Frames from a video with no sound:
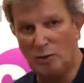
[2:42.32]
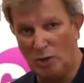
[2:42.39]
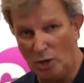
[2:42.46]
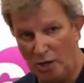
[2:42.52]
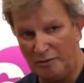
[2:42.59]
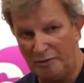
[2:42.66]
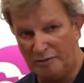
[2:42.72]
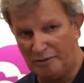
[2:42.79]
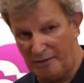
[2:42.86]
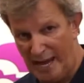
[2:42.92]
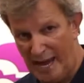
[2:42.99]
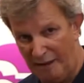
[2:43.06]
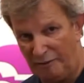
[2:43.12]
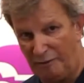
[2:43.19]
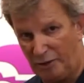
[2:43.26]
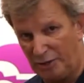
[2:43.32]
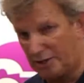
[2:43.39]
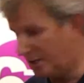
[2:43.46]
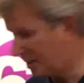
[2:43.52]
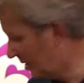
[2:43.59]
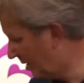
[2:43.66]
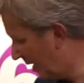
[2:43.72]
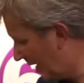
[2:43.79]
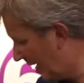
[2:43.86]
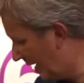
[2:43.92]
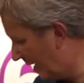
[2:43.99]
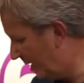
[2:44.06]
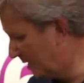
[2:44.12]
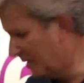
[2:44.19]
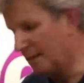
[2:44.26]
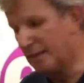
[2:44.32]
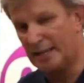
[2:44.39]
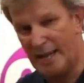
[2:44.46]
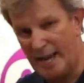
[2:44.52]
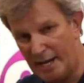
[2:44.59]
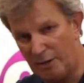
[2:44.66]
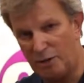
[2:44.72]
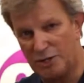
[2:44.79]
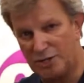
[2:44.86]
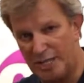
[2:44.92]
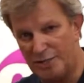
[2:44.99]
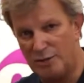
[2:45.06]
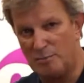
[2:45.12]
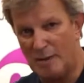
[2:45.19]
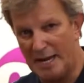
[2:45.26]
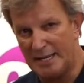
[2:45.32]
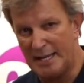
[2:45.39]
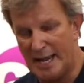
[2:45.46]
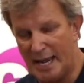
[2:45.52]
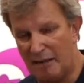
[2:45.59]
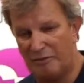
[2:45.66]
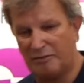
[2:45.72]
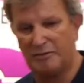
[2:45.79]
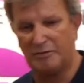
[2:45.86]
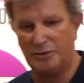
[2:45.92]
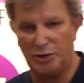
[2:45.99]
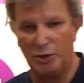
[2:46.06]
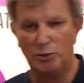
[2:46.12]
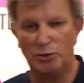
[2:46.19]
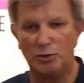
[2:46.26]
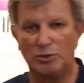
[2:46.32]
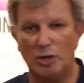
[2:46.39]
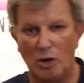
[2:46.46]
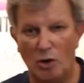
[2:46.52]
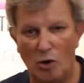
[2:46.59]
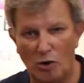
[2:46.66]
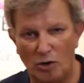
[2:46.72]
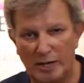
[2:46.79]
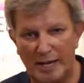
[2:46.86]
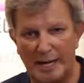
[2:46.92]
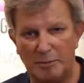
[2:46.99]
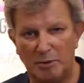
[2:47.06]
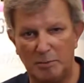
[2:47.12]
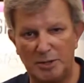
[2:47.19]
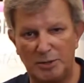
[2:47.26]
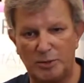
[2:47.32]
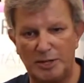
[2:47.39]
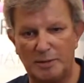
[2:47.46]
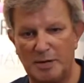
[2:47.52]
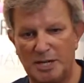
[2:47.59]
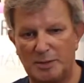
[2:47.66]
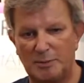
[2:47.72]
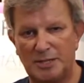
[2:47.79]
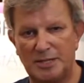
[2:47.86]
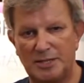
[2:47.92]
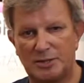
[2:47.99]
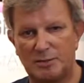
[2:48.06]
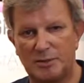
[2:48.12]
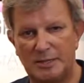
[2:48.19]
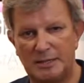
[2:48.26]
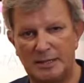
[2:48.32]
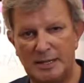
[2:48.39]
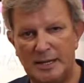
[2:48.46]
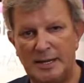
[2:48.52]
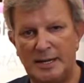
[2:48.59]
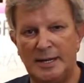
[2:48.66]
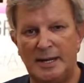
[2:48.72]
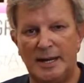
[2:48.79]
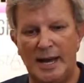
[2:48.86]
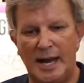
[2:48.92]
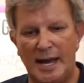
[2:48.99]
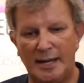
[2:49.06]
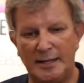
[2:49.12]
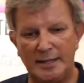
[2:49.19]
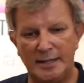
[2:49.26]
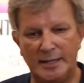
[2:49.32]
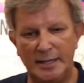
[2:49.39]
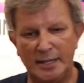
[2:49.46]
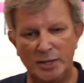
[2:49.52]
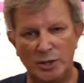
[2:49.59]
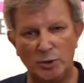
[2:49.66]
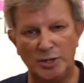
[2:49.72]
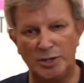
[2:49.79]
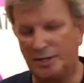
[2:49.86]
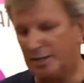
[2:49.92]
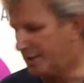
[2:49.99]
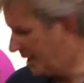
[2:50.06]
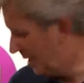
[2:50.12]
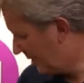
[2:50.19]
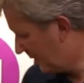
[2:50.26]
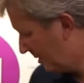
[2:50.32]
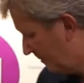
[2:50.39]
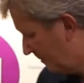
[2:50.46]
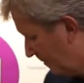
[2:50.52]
you a lot of effort in errors that you might have due to the long cable between the measurement instrument and the unit on the test.